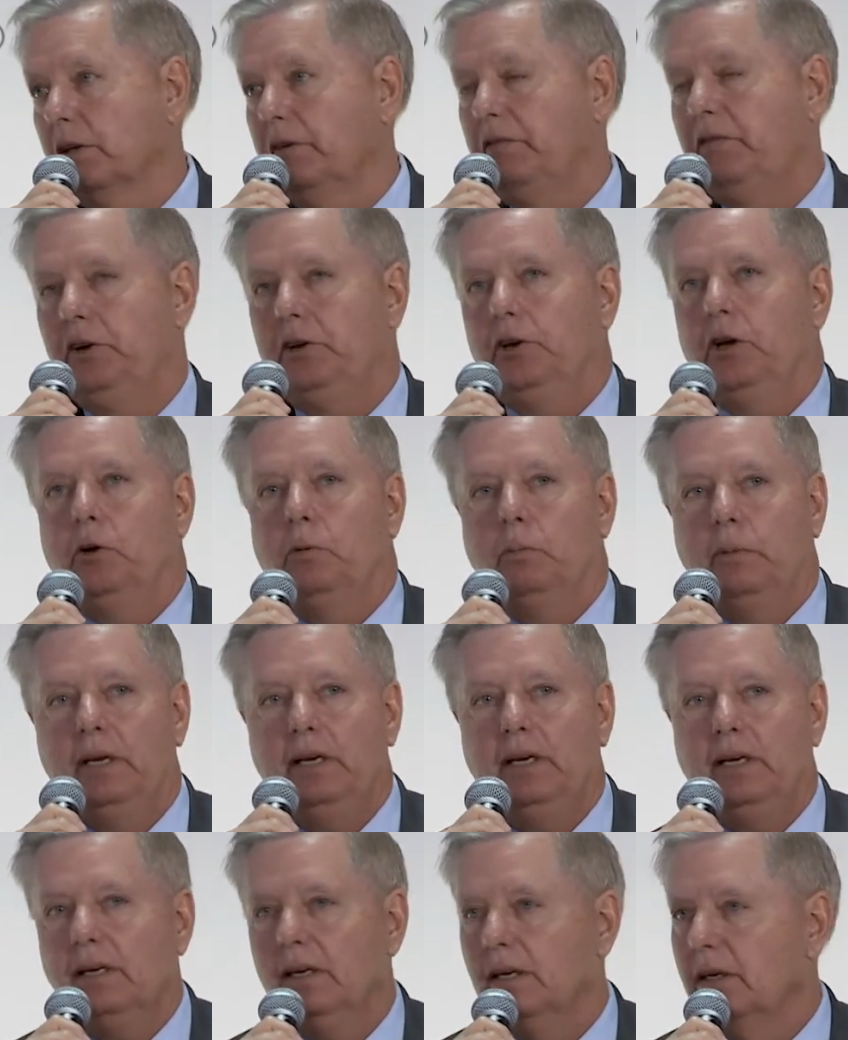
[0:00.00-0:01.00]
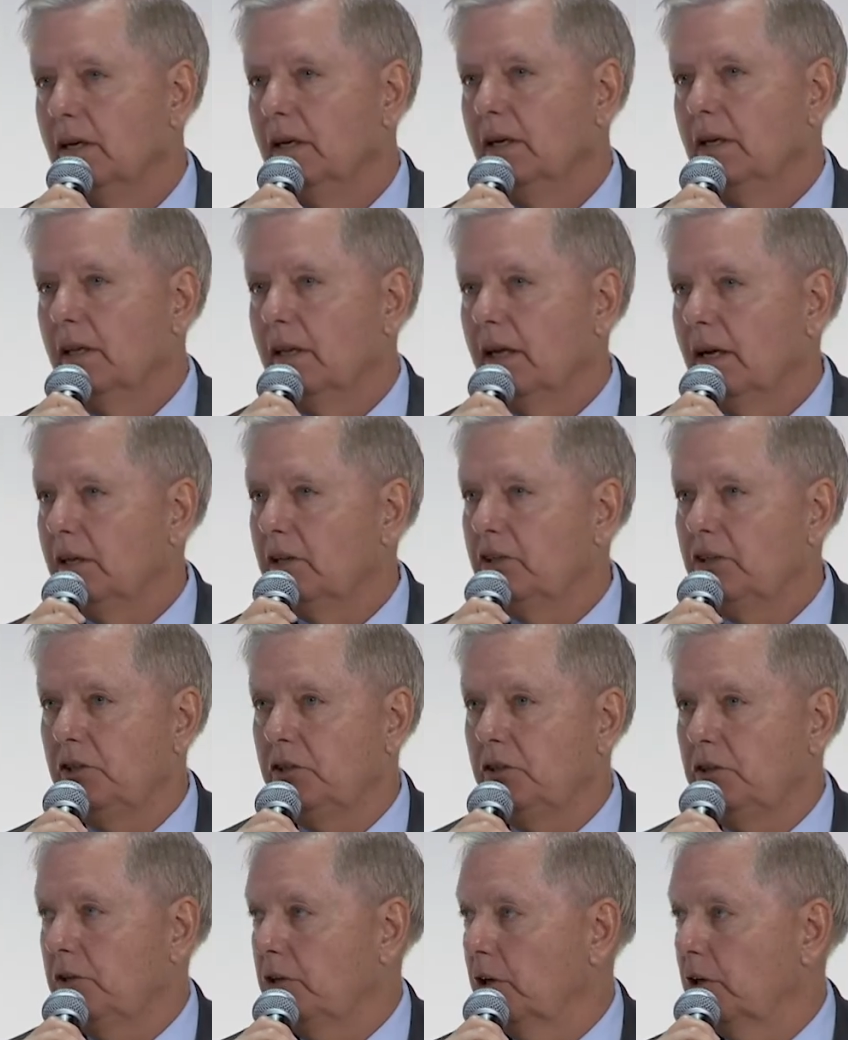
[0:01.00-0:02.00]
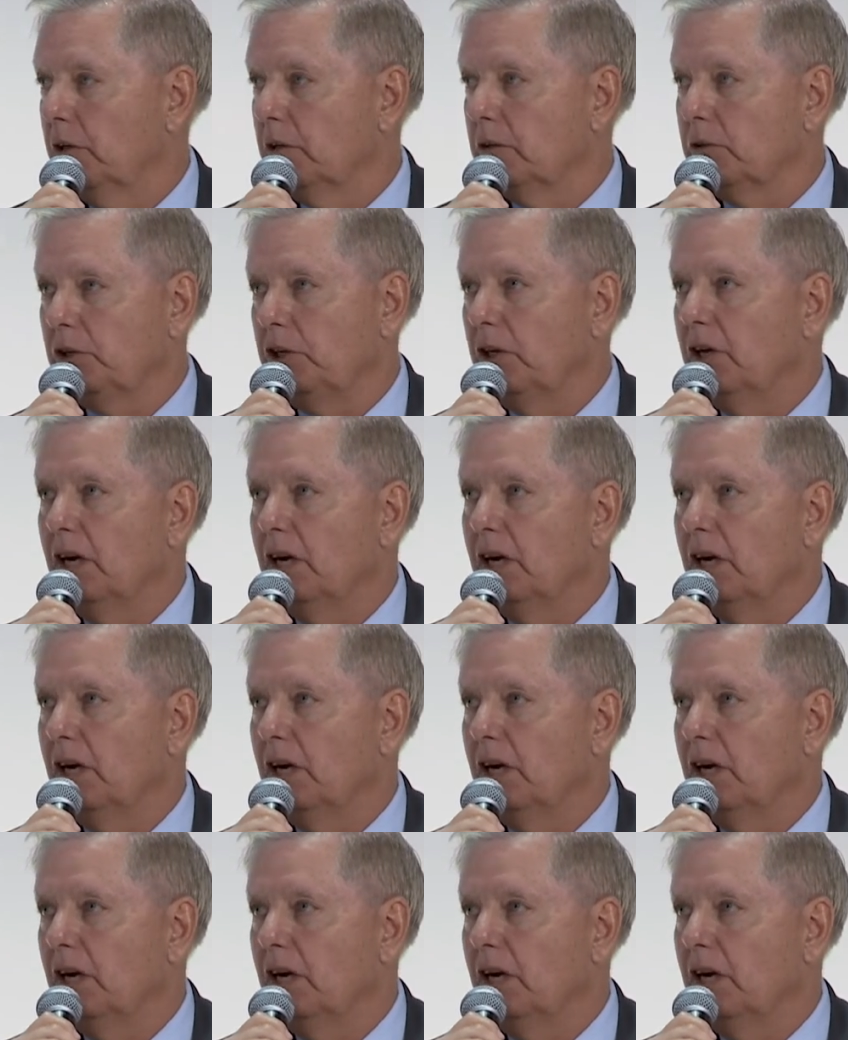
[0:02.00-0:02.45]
If you know me, that tells you